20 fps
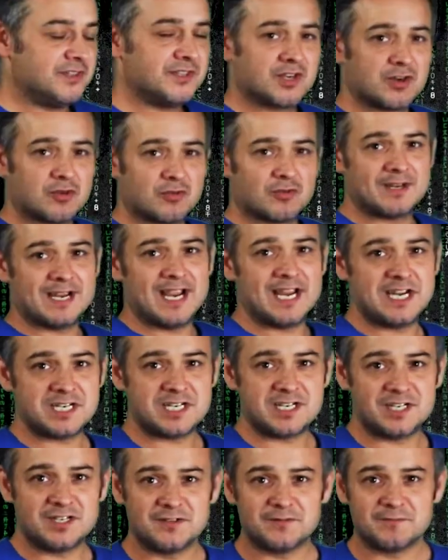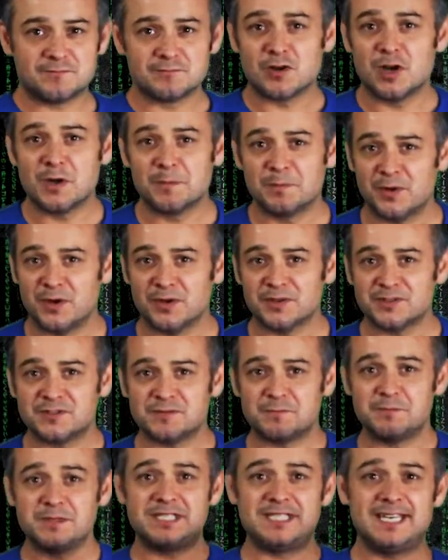the creation of robots,
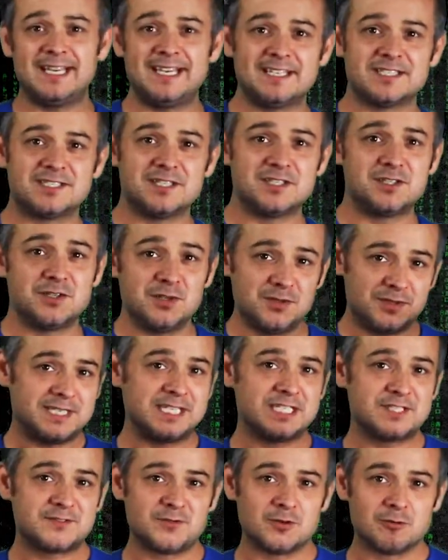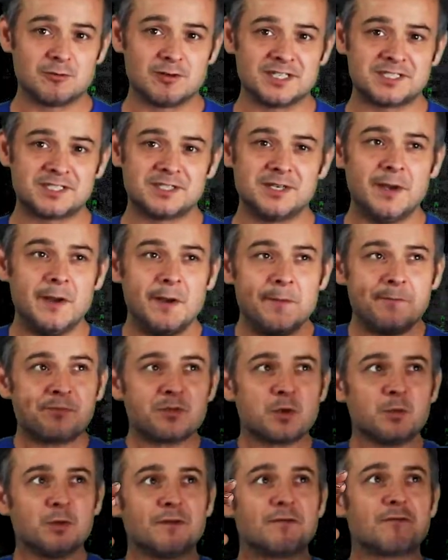of machines that do things for us,
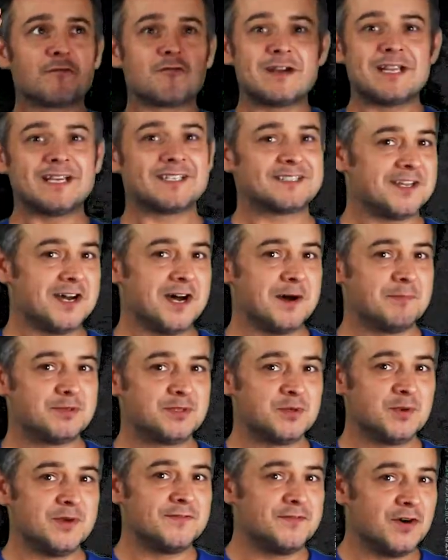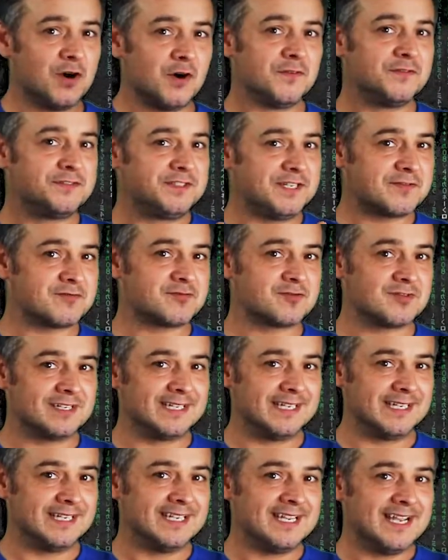will free us up to evolve
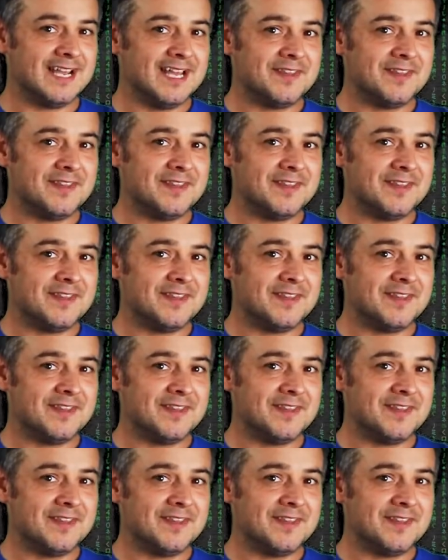differently.